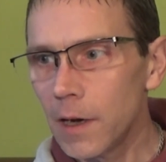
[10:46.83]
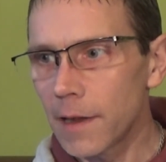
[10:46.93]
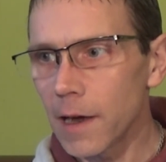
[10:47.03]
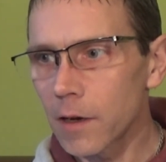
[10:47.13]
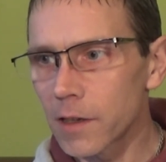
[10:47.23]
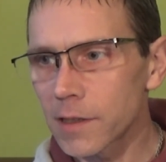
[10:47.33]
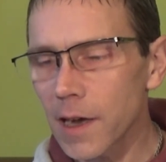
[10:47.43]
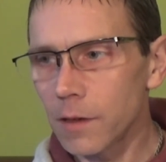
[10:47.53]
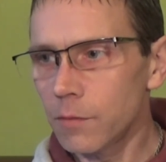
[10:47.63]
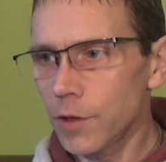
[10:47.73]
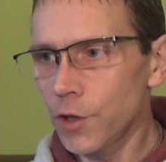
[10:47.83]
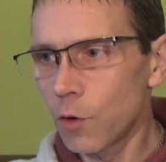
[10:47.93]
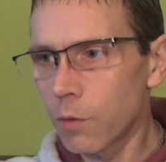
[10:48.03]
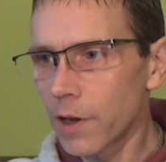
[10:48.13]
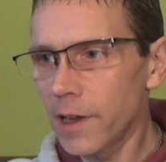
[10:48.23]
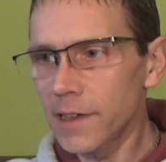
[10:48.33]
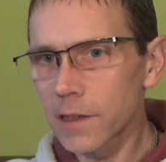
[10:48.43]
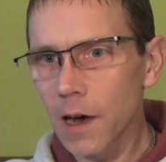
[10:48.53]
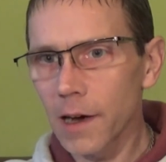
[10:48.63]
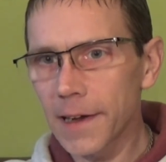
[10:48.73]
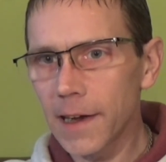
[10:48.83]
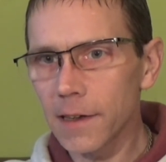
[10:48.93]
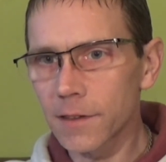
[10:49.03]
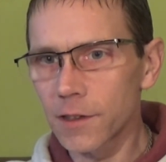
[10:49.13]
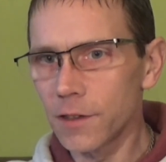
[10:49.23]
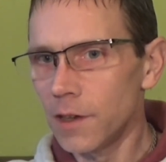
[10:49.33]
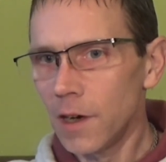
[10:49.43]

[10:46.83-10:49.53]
they're going to say, you're one of these lying kids, and